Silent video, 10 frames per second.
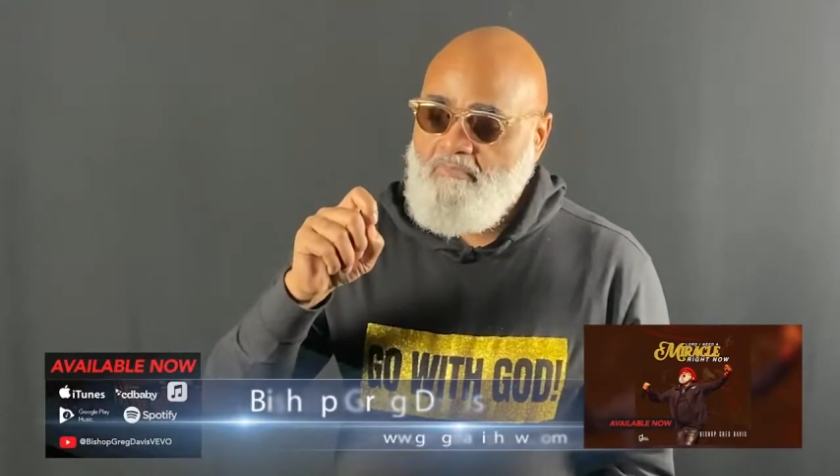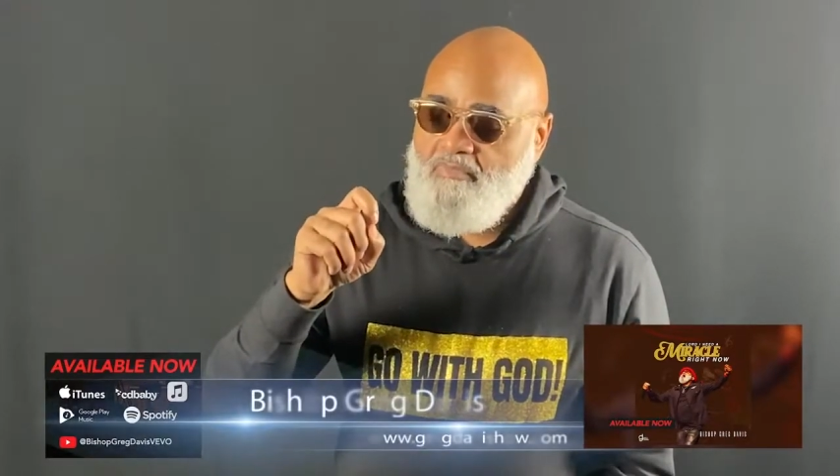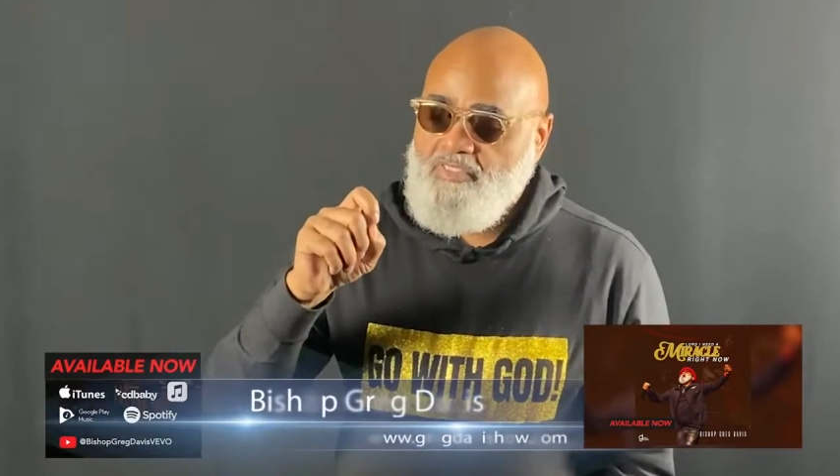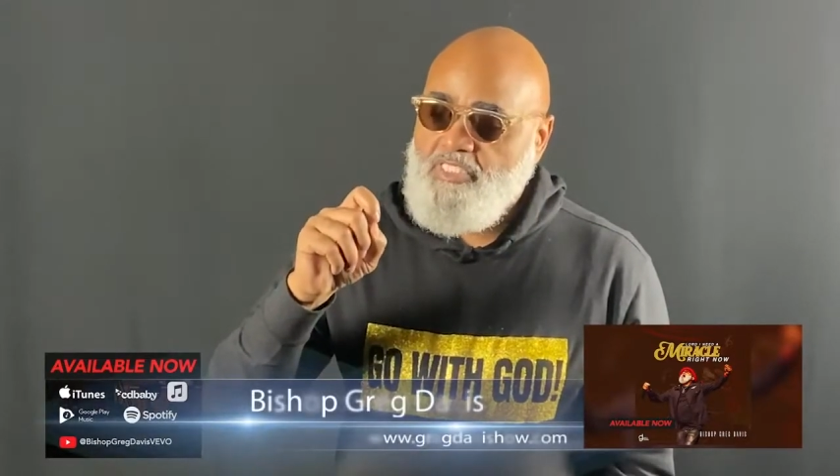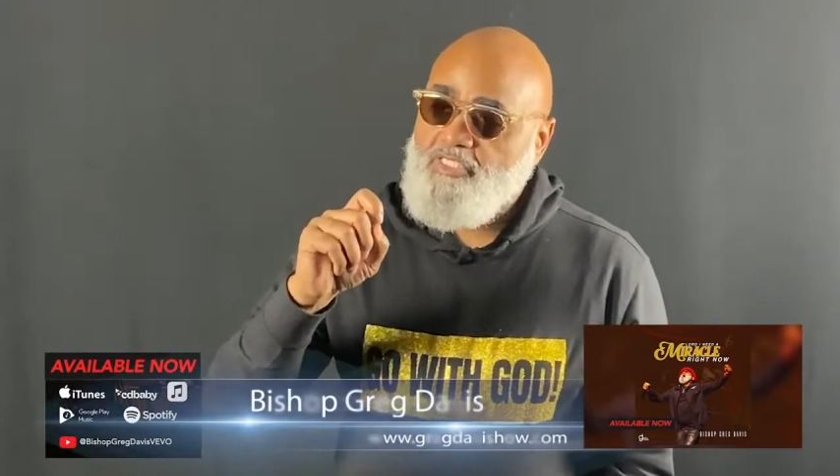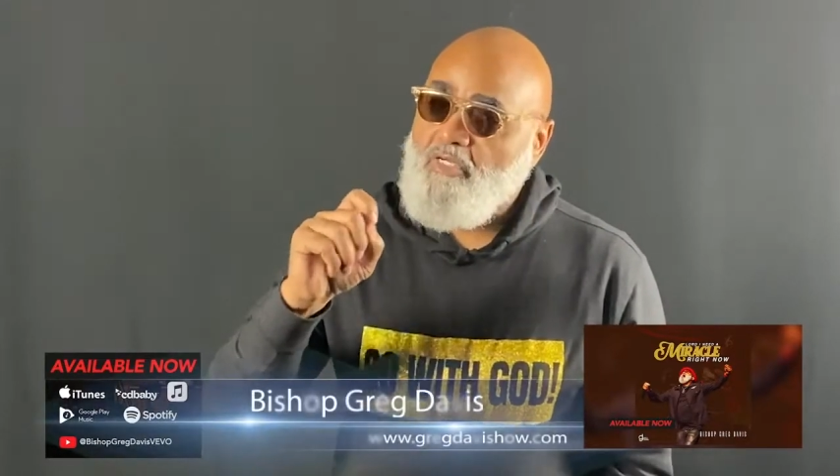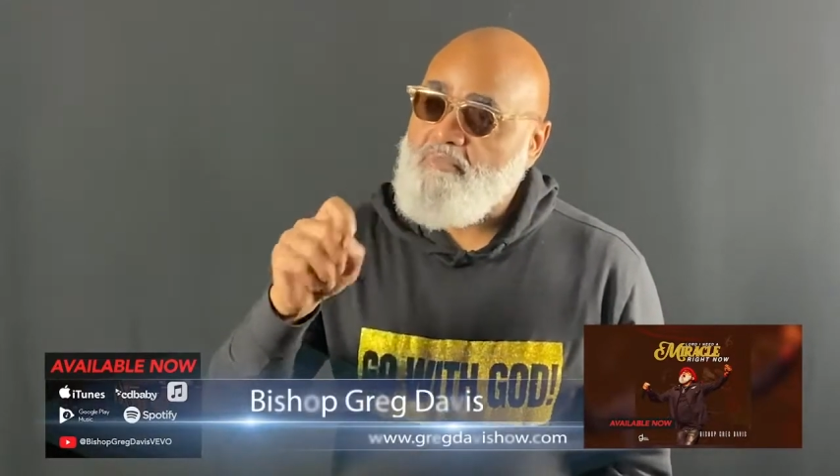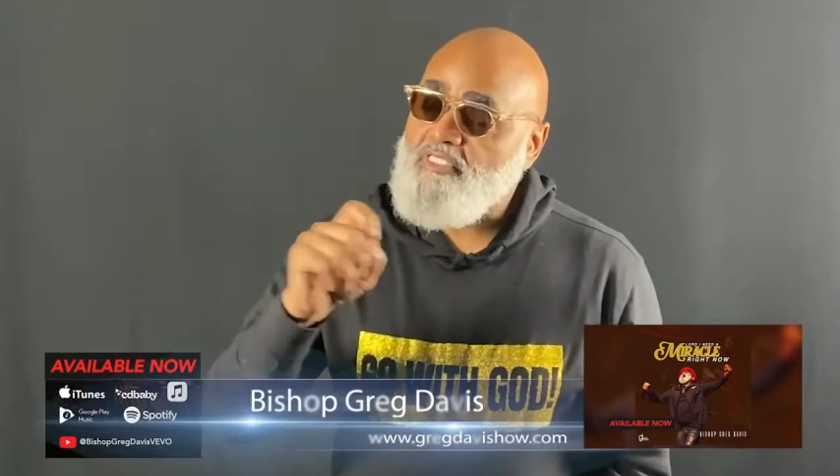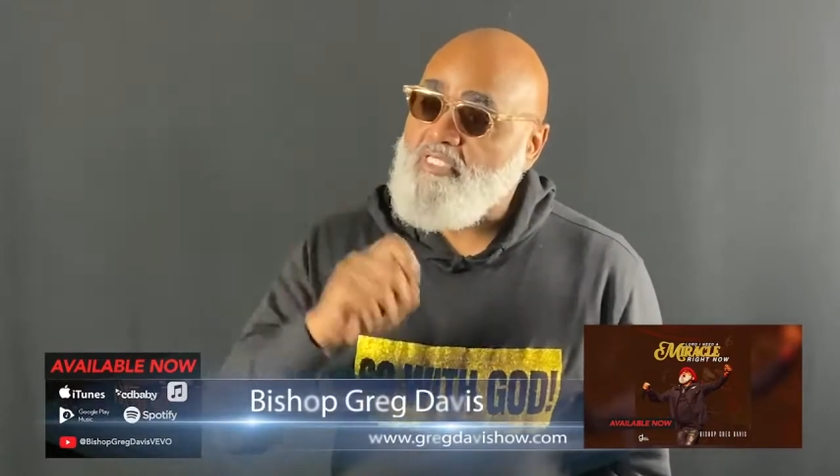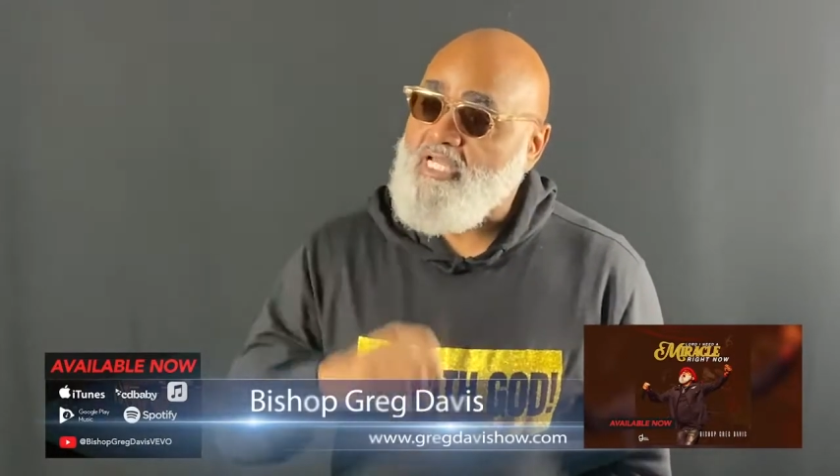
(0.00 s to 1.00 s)
she took me
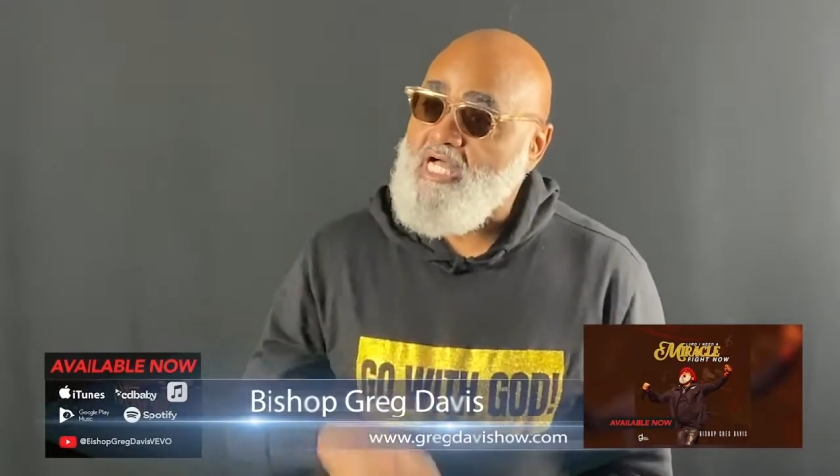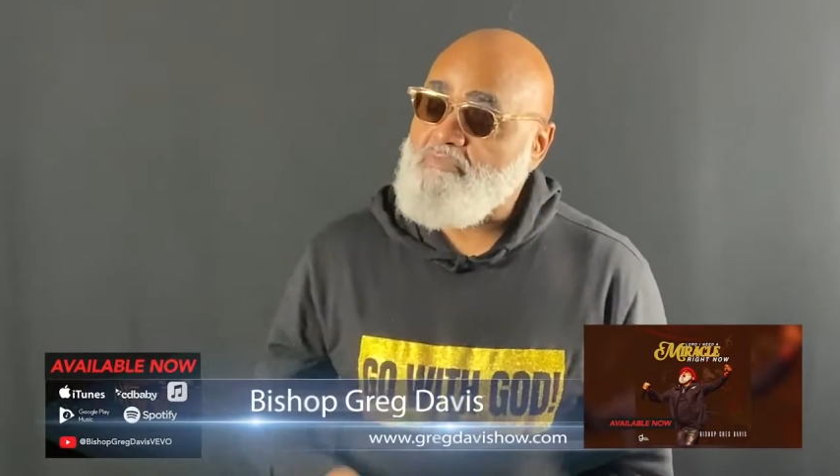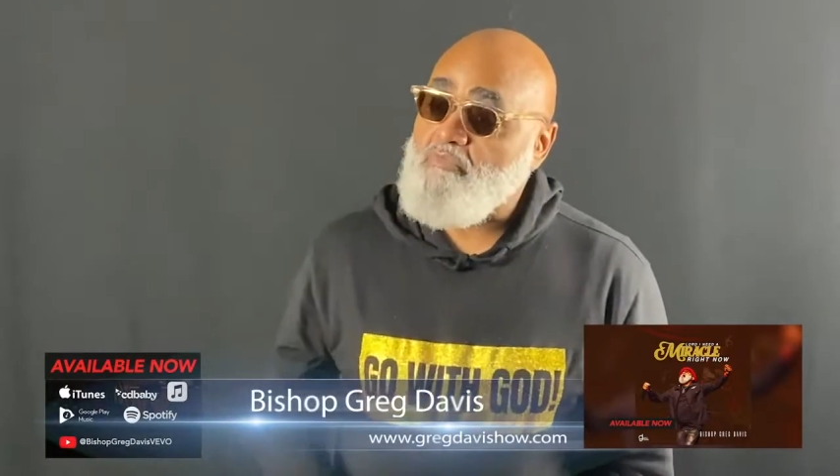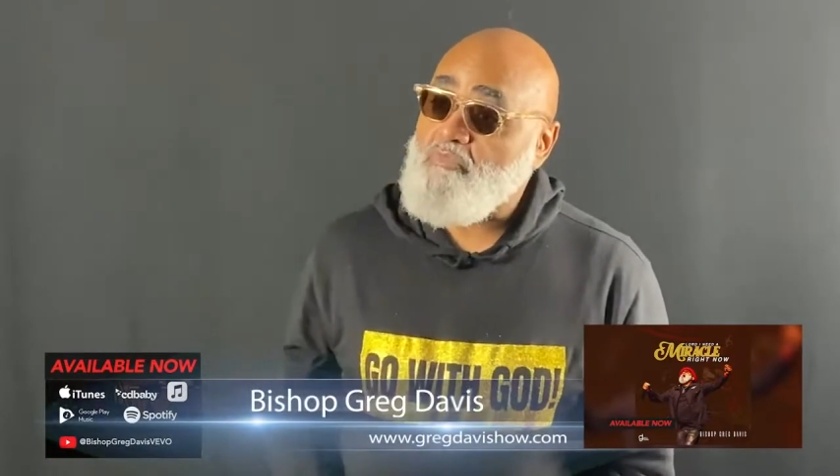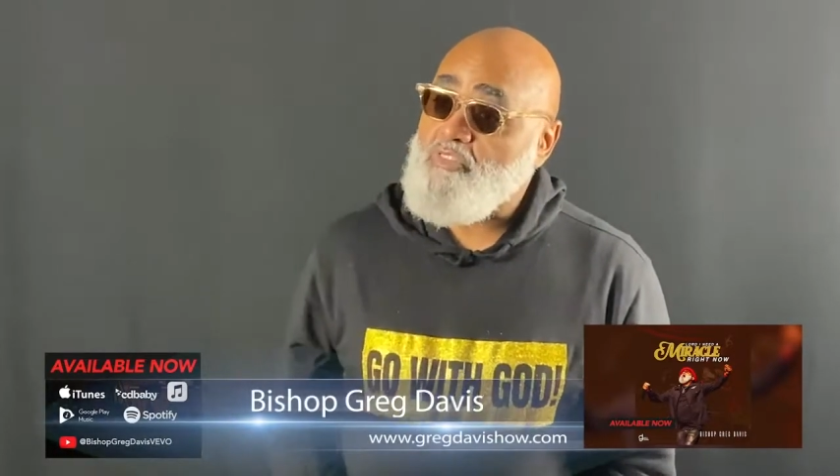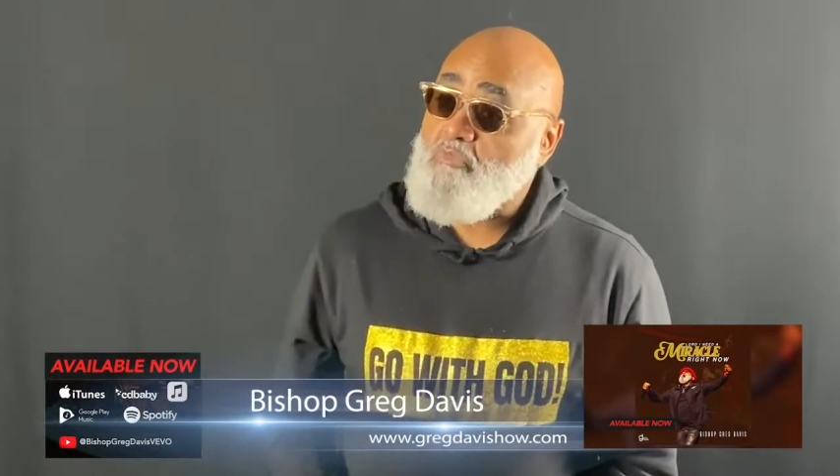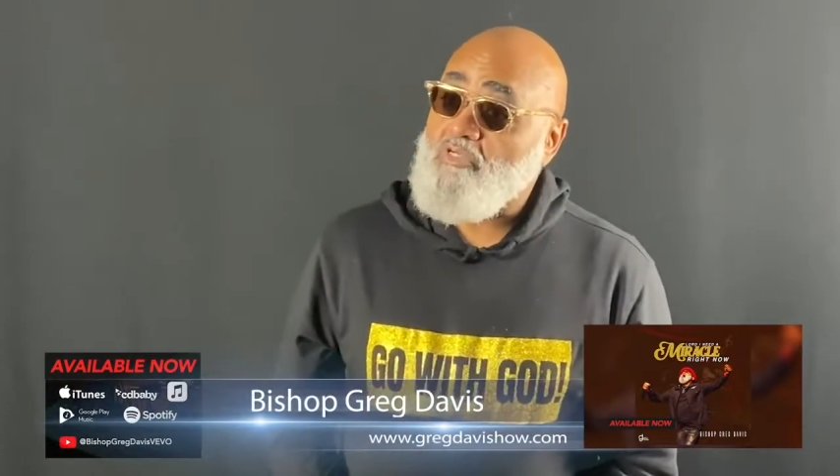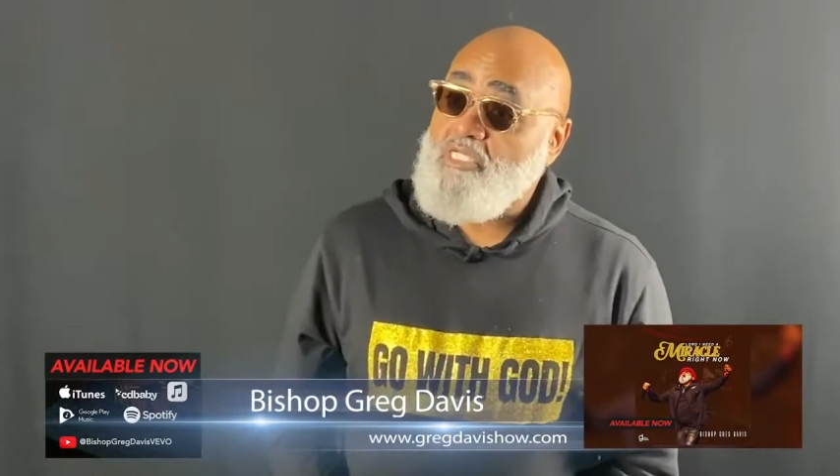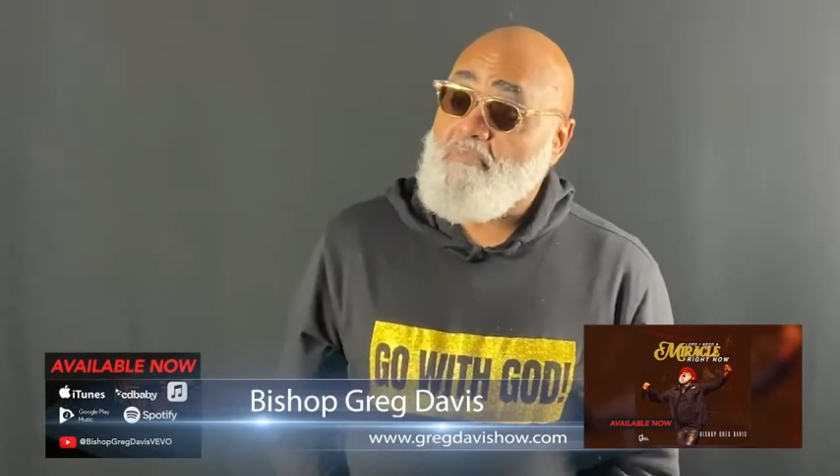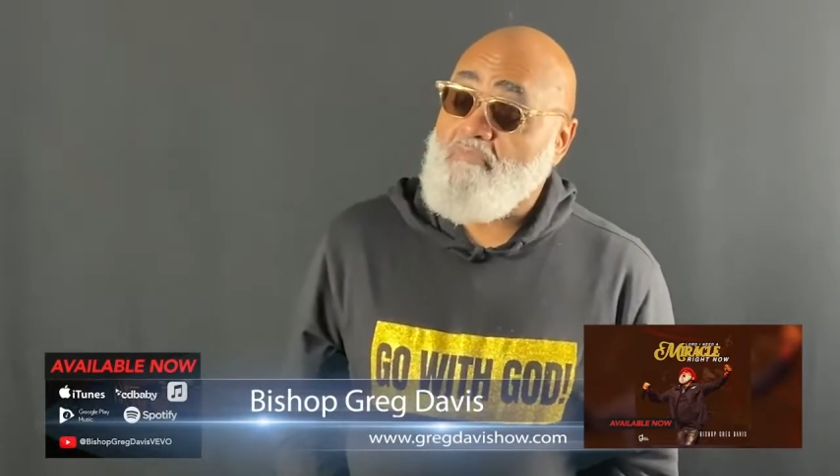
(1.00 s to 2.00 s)
to the Gospel Music
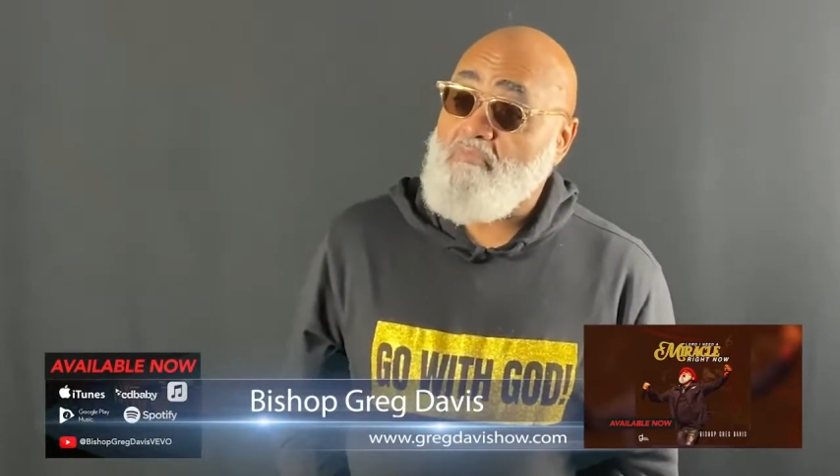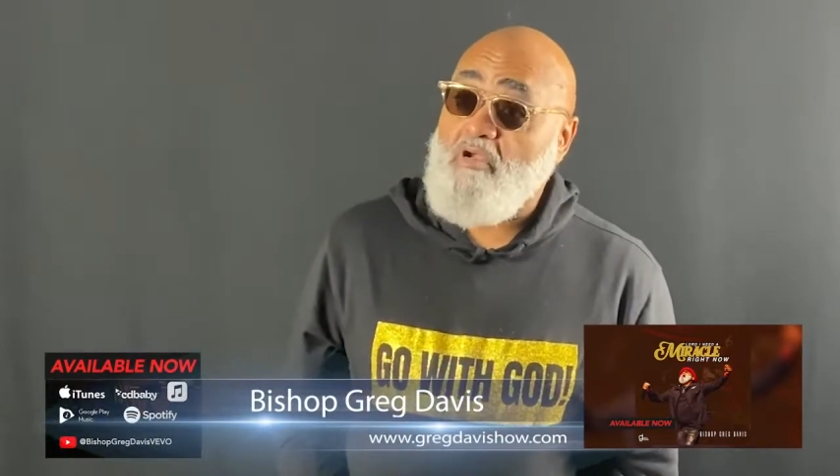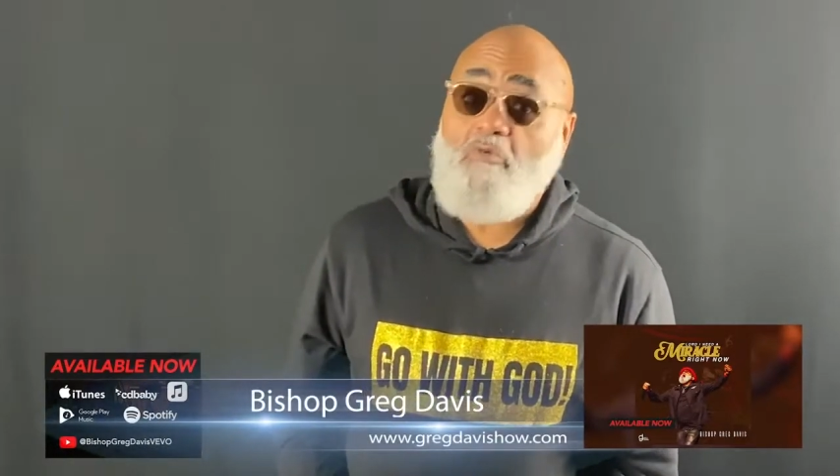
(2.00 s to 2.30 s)
Workshop of America.